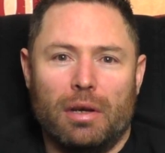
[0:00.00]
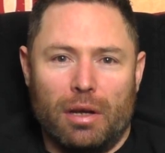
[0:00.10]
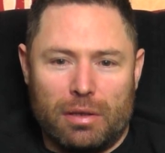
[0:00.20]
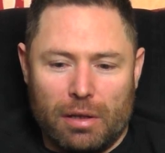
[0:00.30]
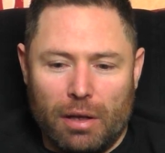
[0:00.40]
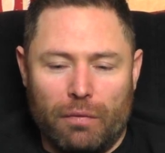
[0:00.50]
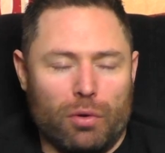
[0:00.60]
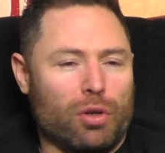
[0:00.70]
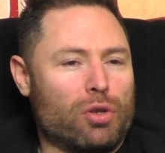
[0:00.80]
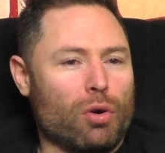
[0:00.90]
It
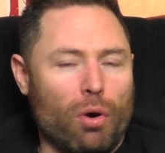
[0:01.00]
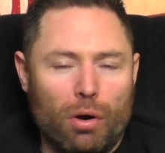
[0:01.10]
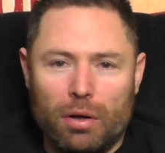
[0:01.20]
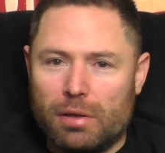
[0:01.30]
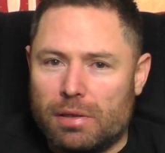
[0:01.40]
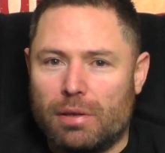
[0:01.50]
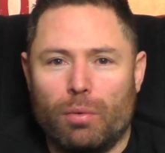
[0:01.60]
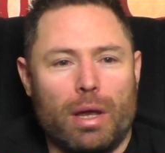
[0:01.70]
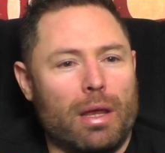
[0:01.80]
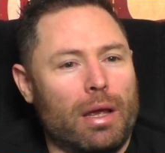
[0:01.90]
delivered. The dogs, the
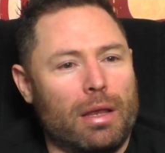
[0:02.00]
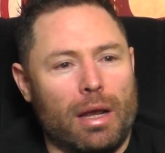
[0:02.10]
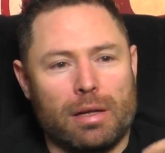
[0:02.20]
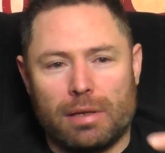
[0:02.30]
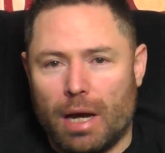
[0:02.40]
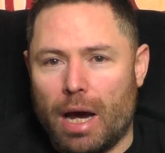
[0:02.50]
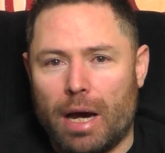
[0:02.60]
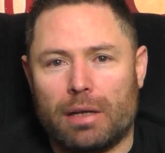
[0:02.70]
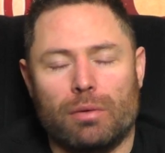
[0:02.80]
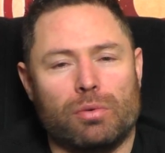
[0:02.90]
way they
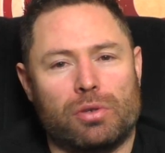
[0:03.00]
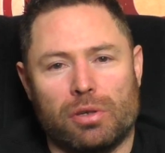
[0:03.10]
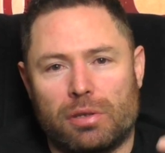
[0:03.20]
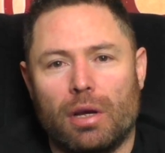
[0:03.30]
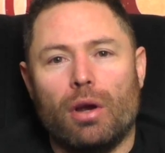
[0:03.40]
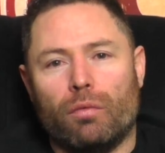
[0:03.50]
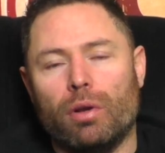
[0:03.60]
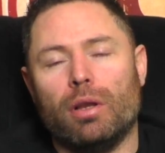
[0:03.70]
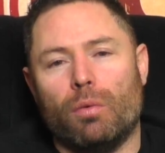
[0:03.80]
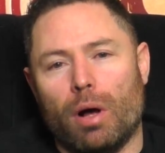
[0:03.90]
attacked, it was just
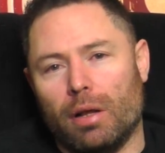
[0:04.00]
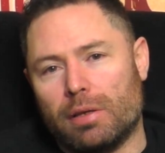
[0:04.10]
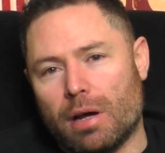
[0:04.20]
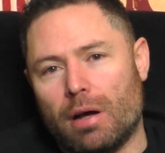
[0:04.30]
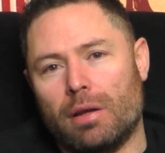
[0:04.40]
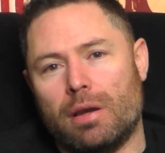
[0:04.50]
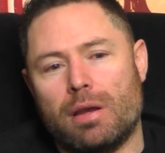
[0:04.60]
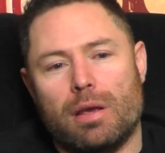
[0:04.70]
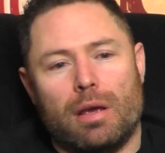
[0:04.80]
really well done,